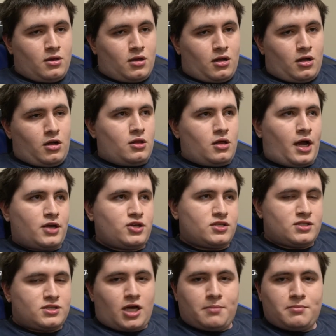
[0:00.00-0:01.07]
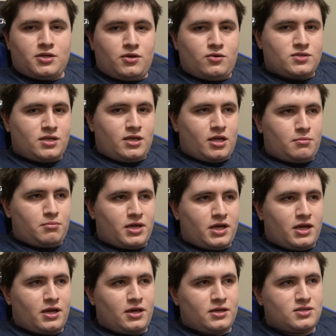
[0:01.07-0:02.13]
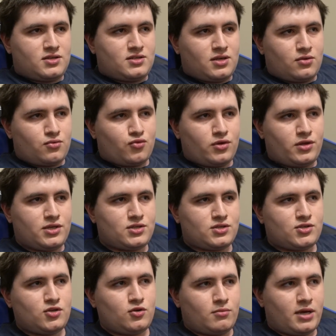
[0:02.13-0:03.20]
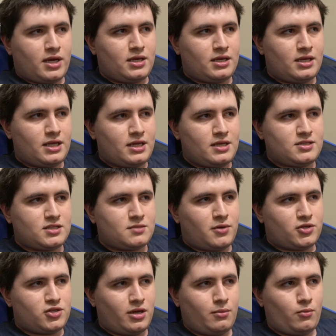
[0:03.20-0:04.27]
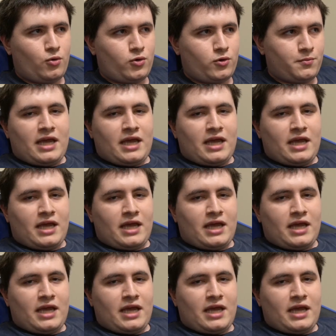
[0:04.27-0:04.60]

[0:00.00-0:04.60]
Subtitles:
I just stopped using it because it didn't really suit my needs as much anymore.